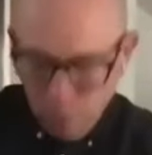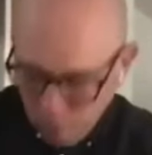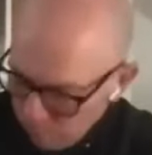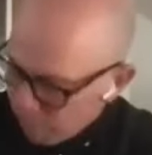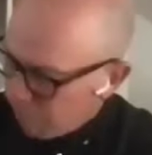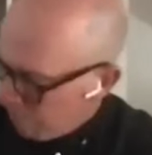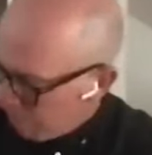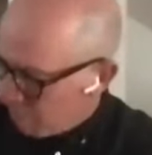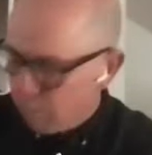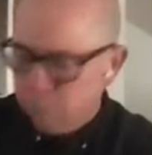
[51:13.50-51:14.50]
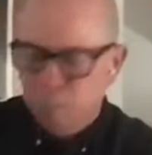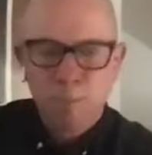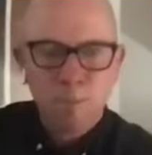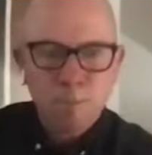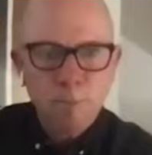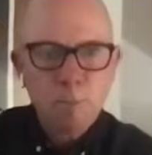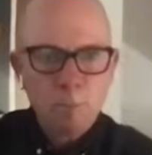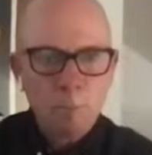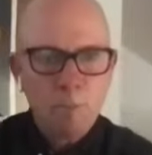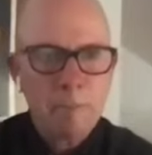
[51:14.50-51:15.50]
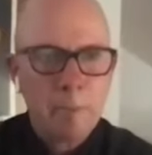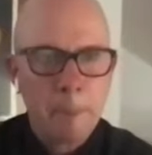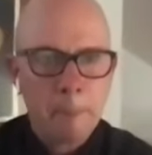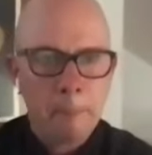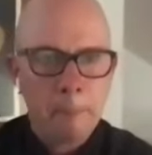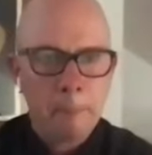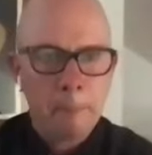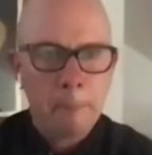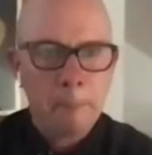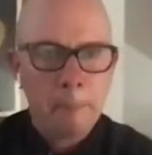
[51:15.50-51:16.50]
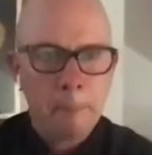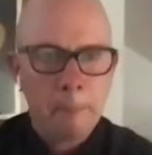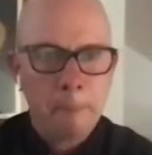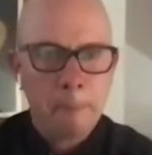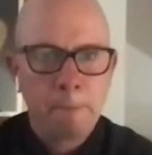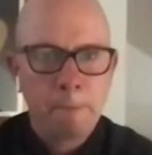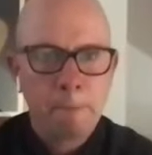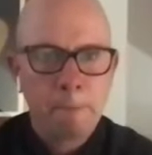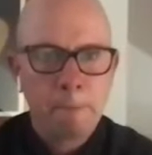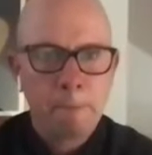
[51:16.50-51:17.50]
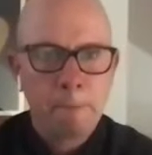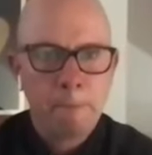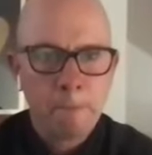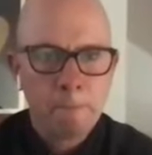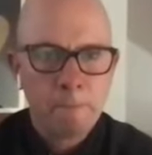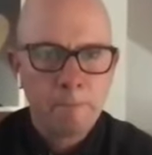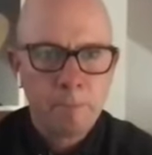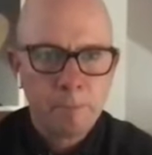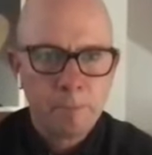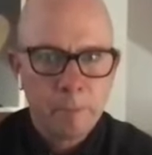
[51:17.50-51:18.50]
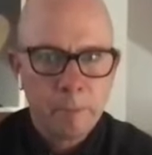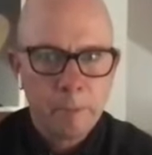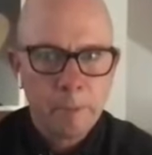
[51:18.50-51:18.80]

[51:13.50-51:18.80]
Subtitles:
This person isn't speaking.